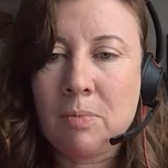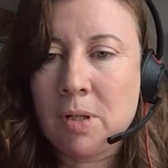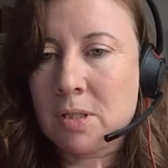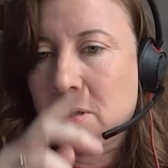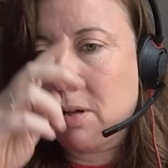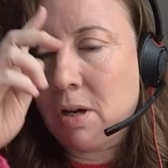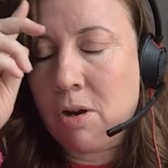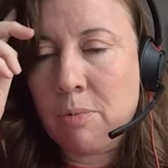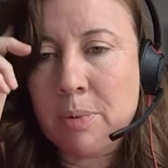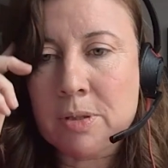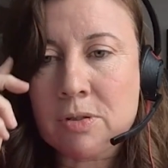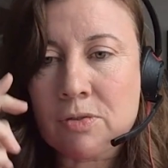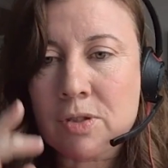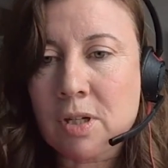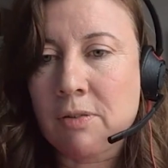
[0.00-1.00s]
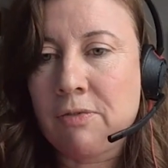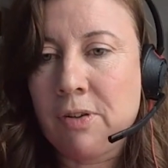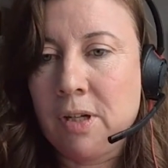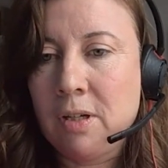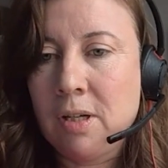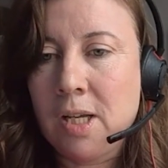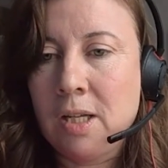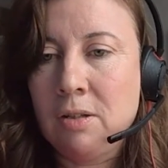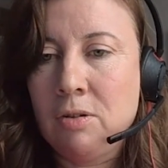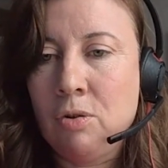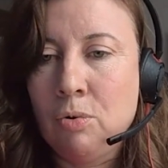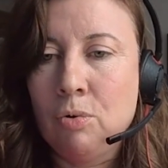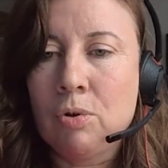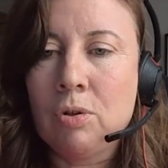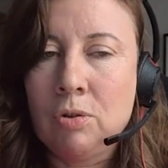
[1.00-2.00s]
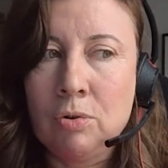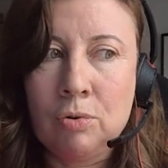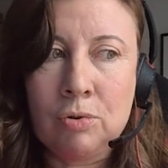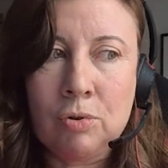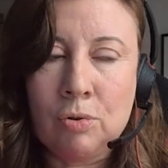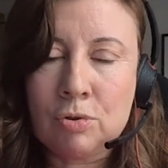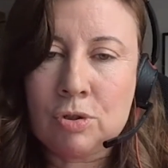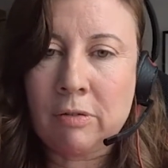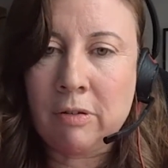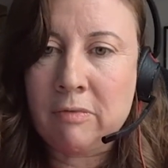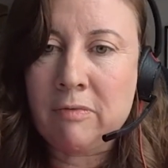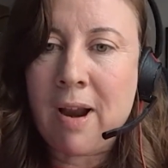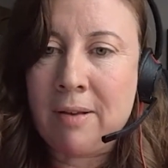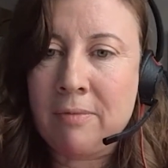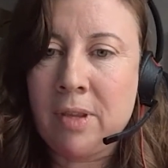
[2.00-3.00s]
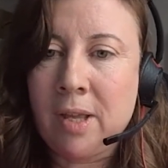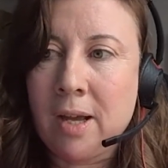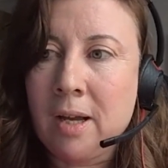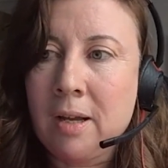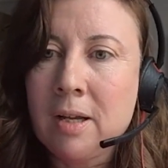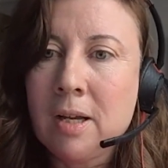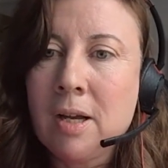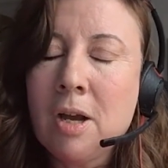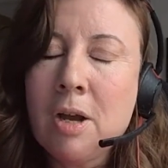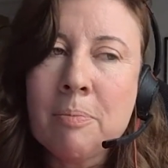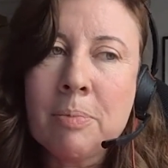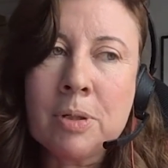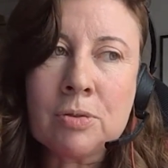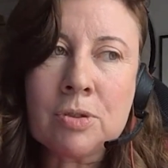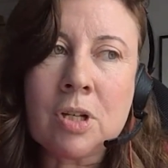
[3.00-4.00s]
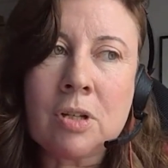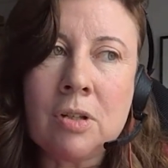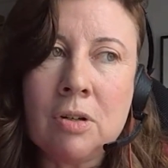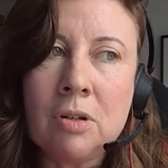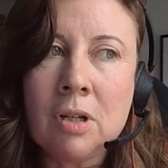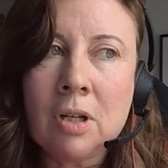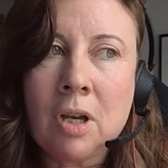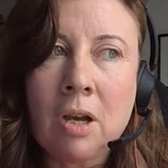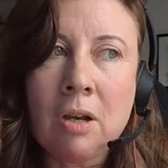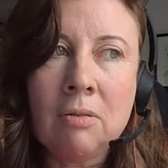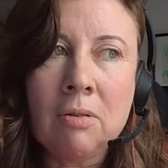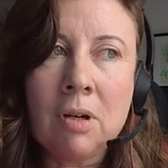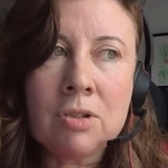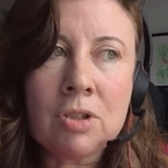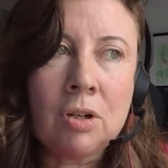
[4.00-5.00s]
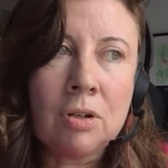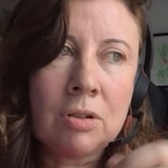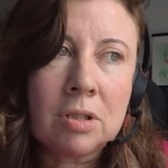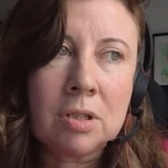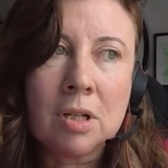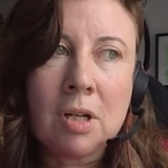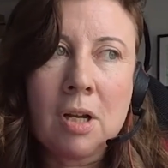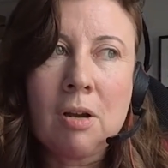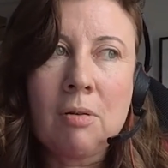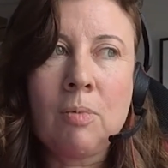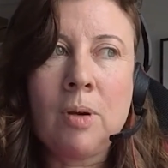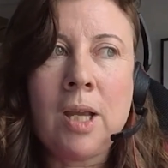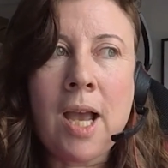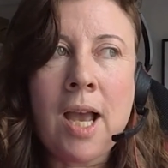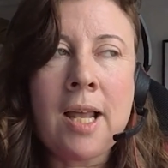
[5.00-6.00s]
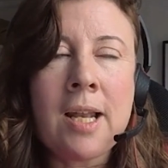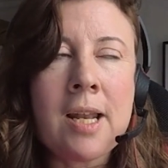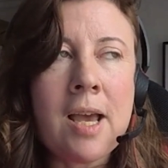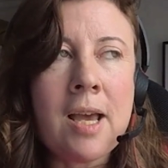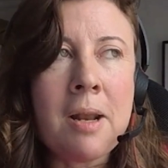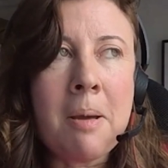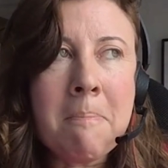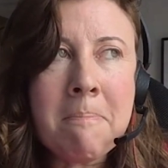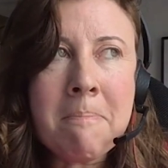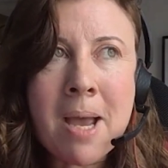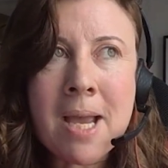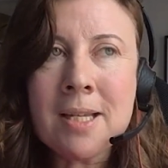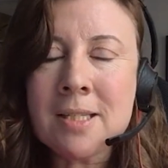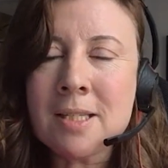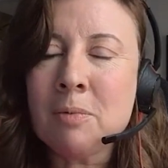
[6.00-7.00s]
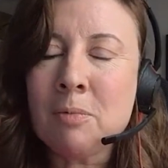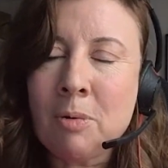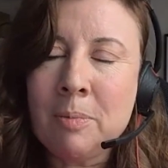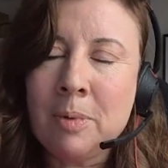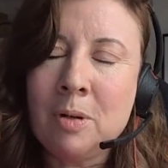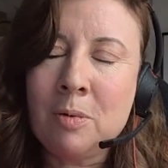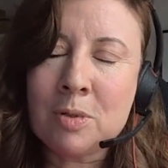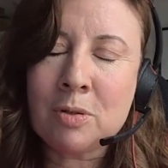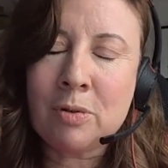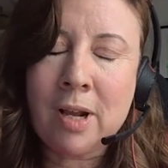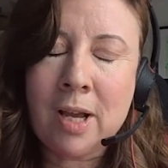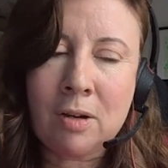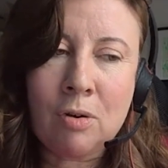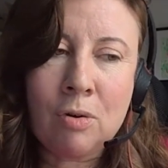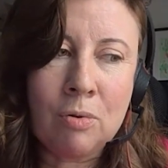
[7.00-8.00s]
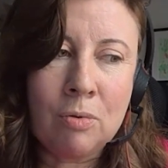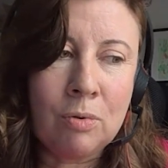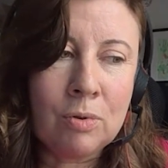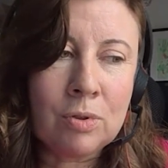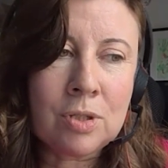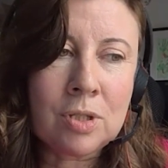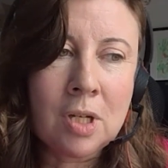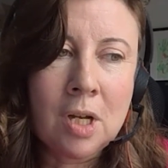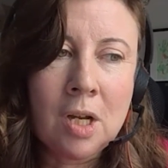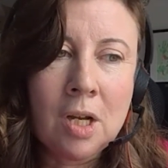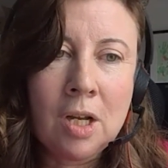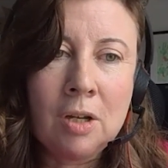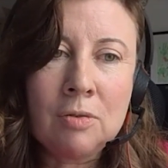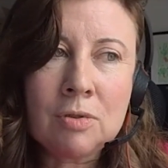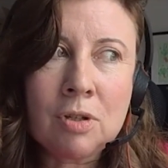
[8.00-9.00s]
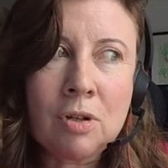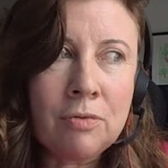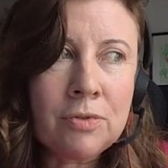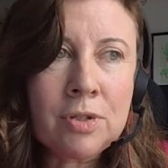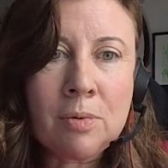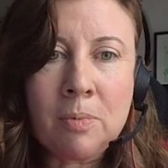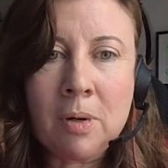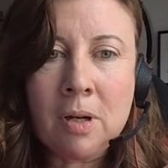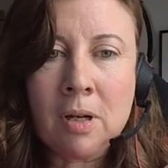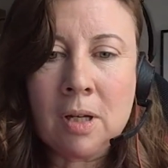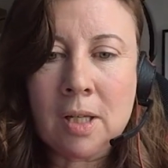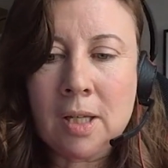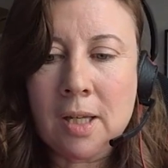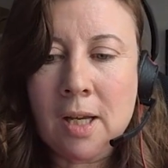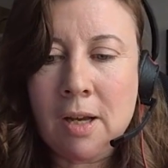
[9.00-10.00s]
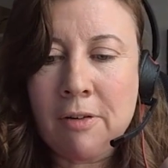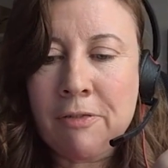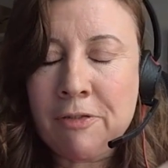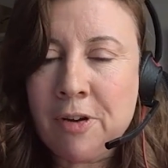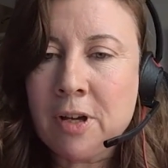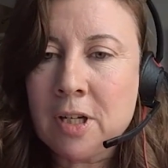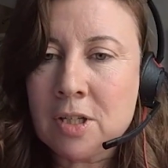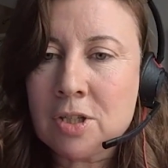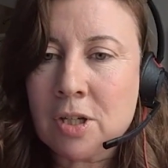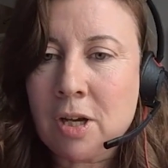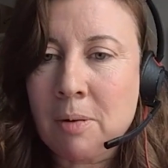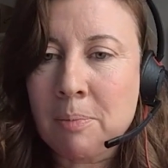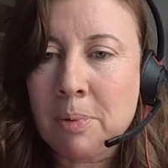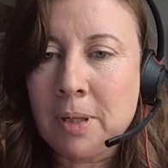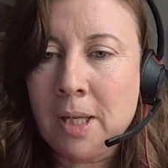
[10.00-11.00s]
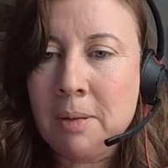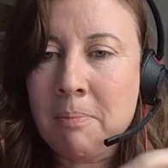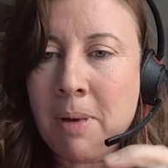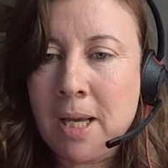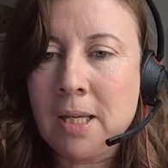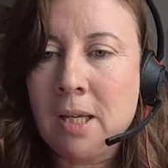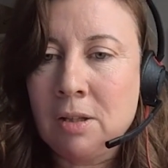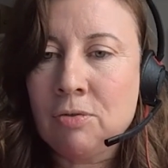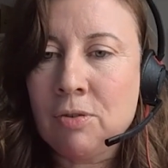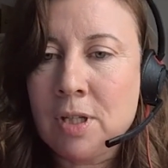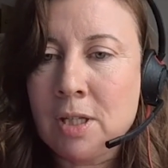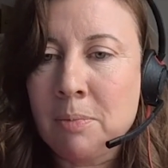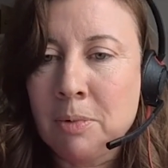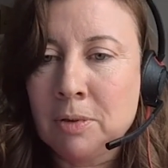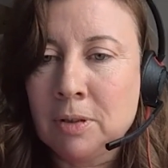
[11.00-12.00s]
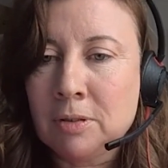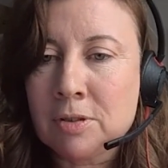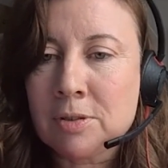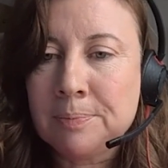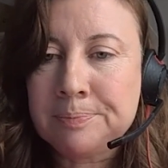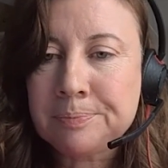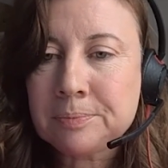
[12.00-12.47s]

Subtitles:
we're doing a whole bunch of stuff in York and North Yorkshire around that. But also you can go adjunct. We had an amazing woman who was on our course who's gone to work at a furniture company making 3D models.